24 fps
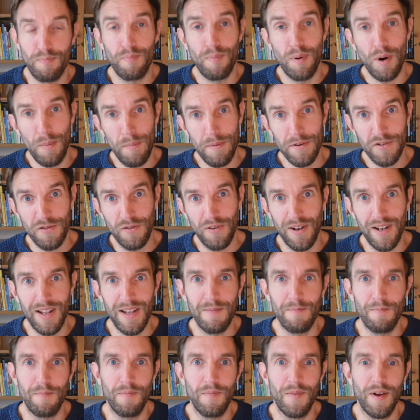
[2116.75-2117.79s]

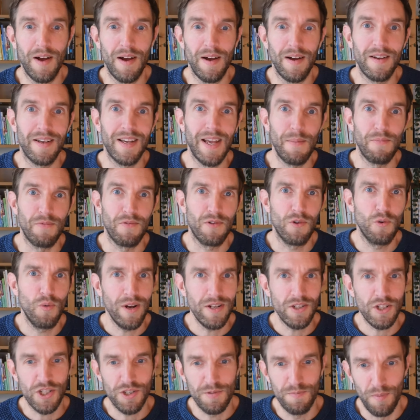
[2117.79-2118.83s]
purposefully uh, kept
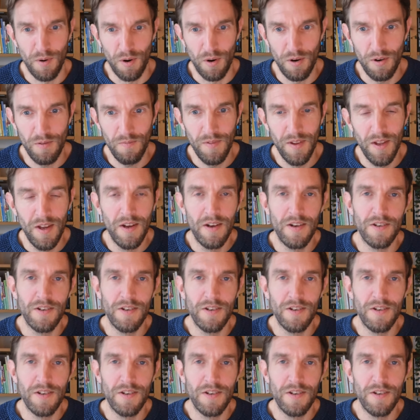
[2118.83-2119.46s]
quite small.